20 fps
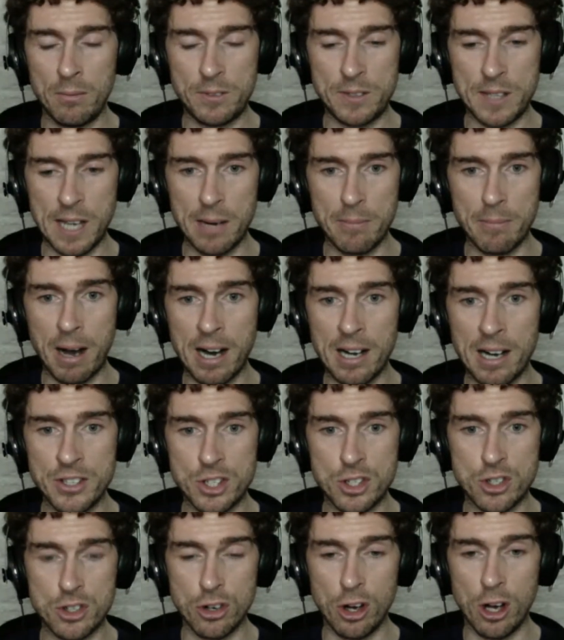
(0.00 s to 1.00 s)
Dan
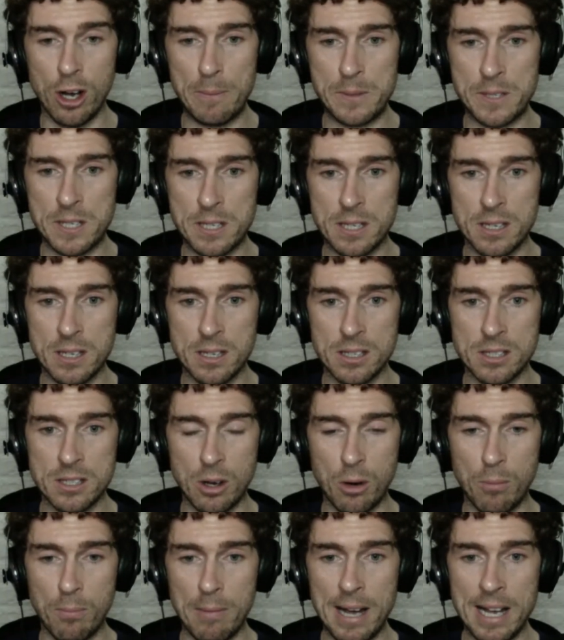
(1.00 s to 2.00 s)
Martin's dropped,
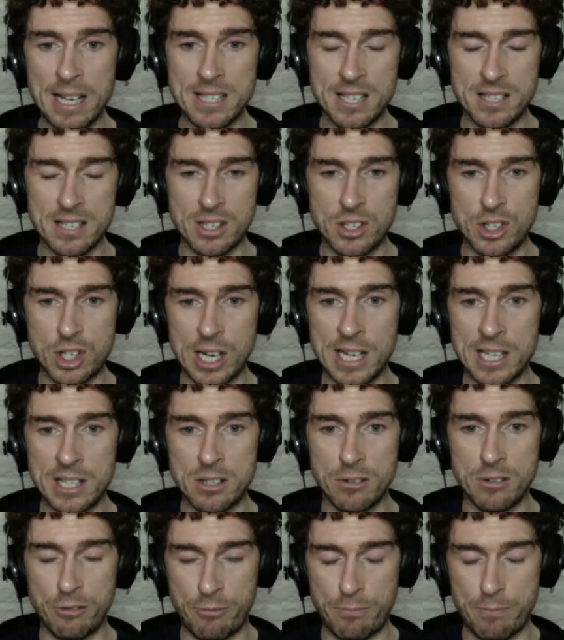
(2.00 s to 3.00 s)
so Mas has a chance
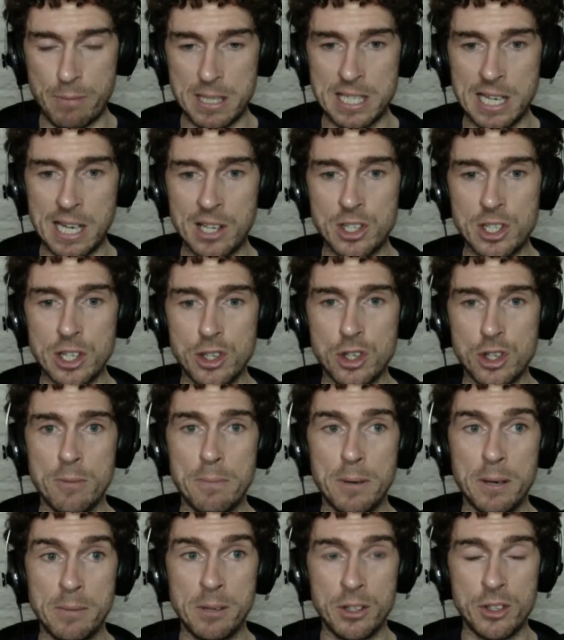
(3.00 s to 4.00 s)
of potentially
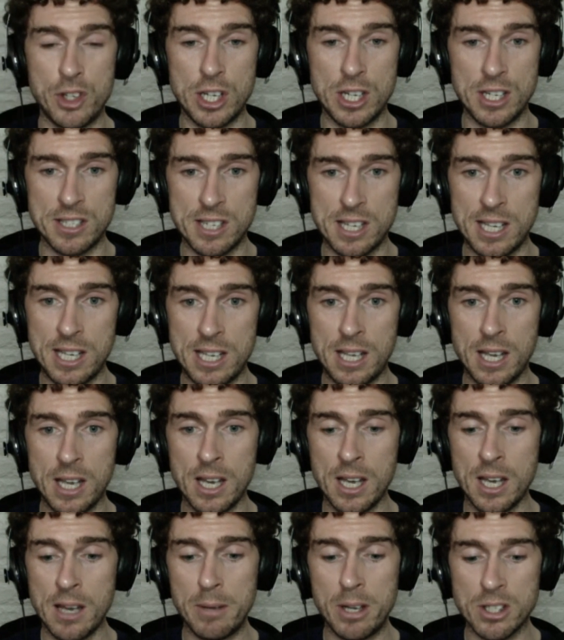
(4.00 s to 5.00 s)
jumping him on GC,
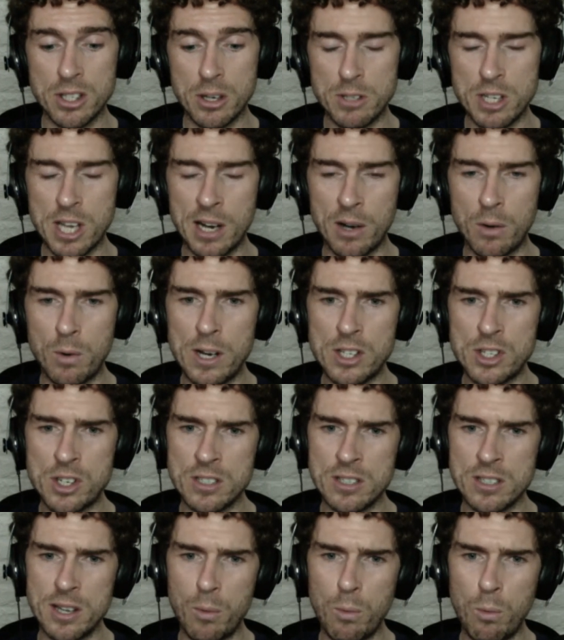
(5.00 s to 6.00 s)
because I was getting
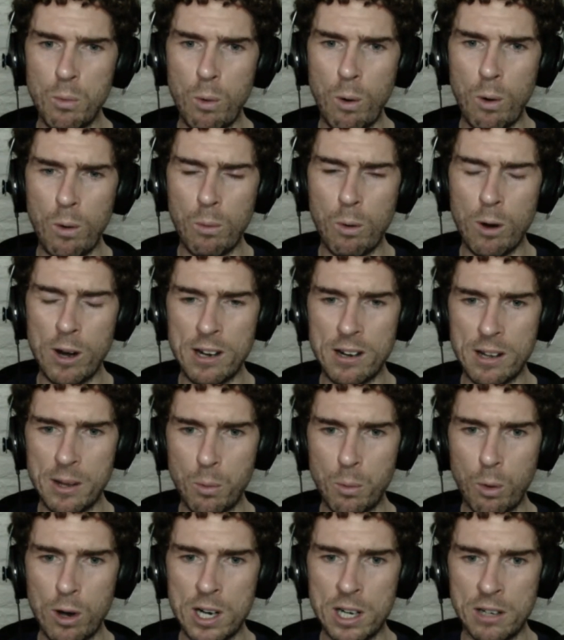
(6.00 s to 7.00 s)
questions like, why are they
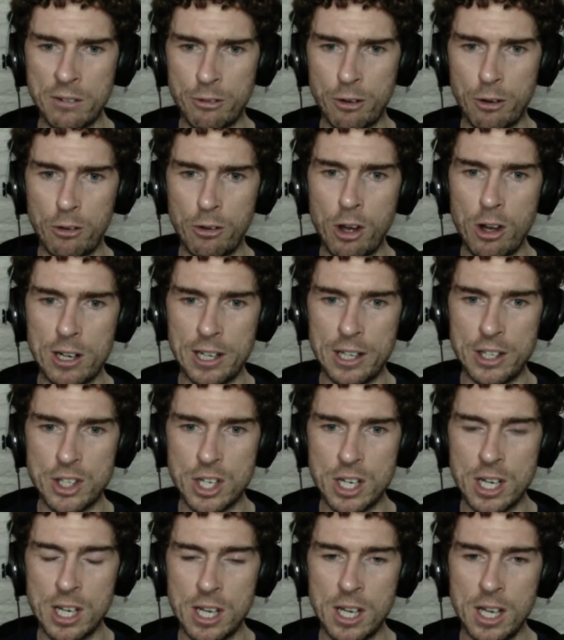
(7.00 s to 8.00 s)
working for Roglic?